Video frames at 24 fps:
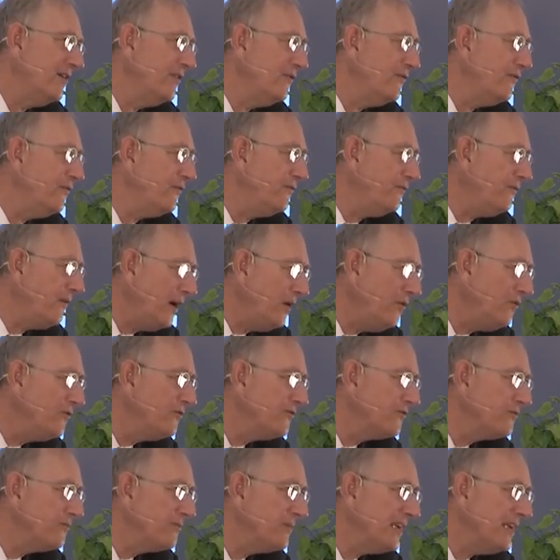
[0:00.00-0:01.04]

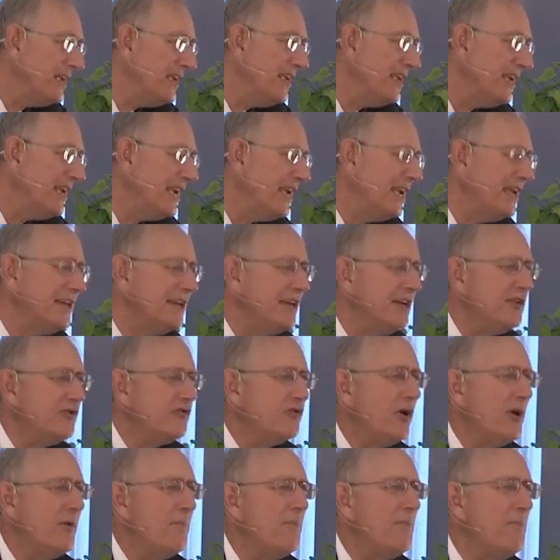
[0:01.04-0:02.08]
phoned me in a
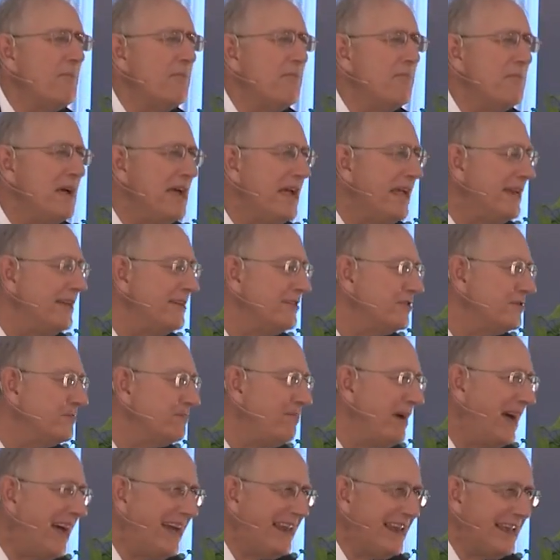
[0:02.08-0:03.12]
tremendous
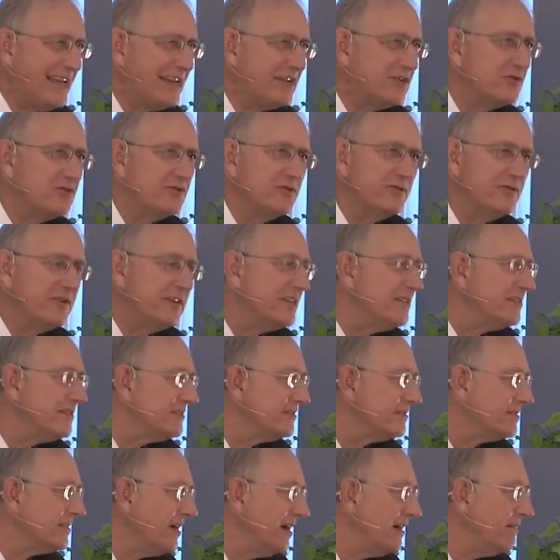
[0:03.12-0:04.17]
panic during
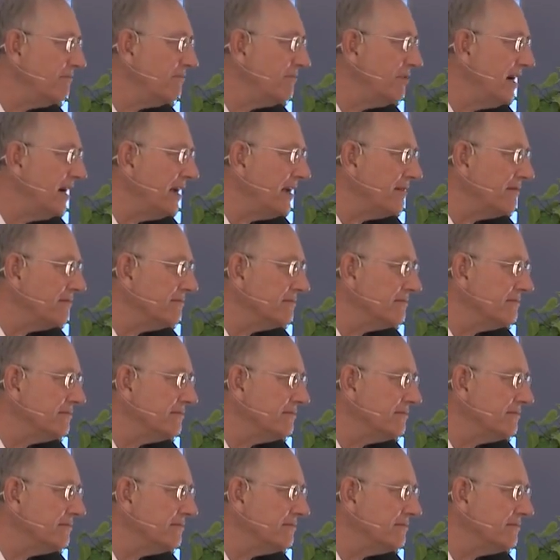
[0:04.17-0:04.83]
this campaign.